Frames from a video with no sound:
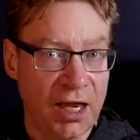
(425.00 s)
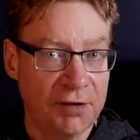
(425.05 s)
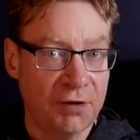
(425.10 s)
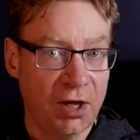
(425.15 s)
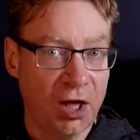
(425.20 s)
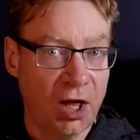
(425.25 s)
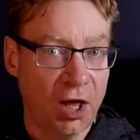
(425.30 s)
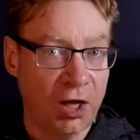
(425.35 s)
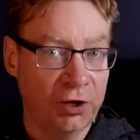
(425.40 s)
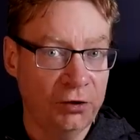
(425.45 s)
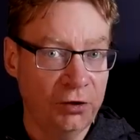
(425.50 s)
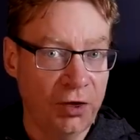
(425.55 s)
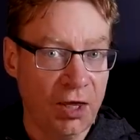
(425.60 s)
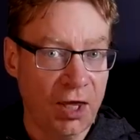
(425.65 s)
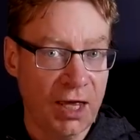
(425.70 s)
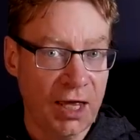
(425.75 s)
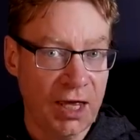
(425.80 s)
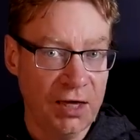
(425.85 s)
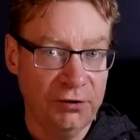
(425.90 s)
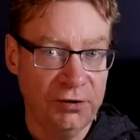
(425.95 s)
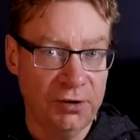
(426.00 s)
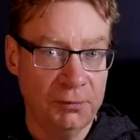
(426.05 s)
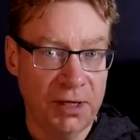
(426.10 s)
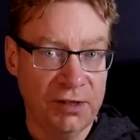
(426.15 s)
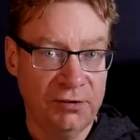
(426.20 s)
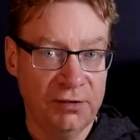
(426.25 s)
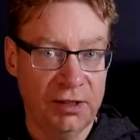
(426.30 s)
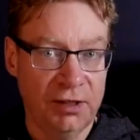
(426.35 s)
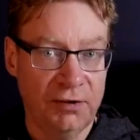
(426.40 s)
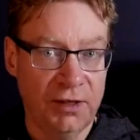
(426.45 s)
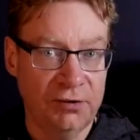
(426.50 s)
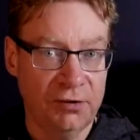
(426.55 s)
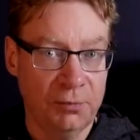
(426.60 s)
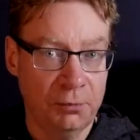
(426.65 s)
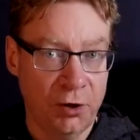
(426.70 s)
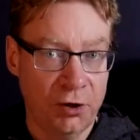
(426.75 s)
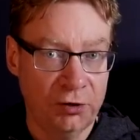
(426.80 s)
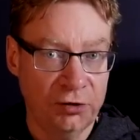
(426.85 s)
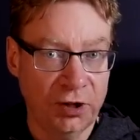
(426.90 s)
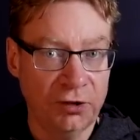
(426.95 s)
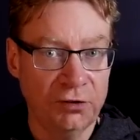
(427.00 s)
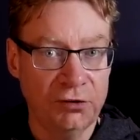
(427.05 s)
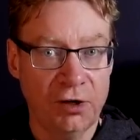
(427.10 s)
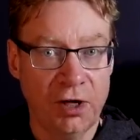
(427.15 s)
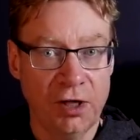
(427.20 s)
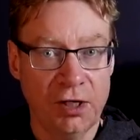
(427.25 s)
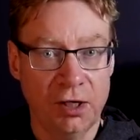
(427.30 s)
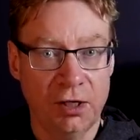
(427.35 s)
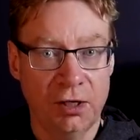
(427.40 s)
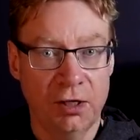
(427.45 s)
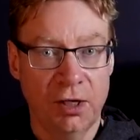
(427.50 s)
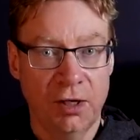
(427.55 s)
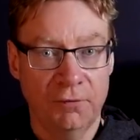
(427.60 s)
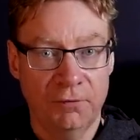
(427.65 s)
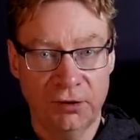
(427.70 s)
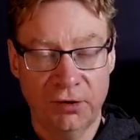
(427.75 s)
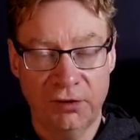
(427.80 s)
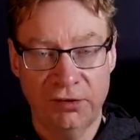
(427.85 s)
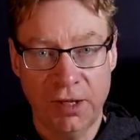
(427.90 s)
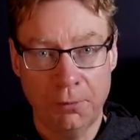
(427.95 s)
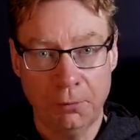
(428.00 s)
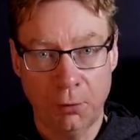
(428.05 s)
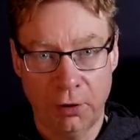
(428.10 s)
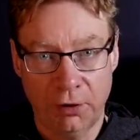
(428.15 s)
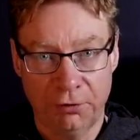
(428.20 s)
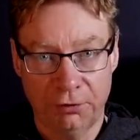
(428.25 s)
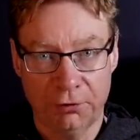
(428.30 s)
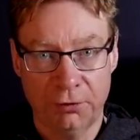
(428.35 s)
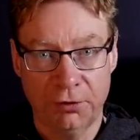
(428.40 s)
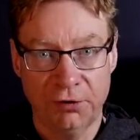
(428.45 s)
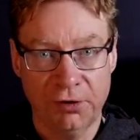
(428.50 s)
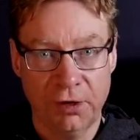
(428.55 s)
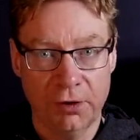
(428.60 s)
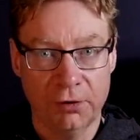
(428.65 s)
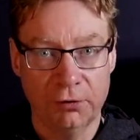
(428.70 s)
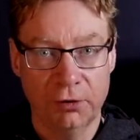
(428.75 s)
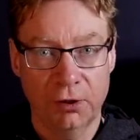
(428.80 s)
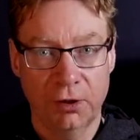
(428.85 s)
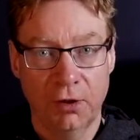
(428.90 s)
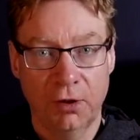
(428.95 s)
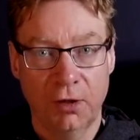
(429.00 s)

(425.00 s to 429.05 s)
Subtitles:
have underestimated their demand in China for December as a result,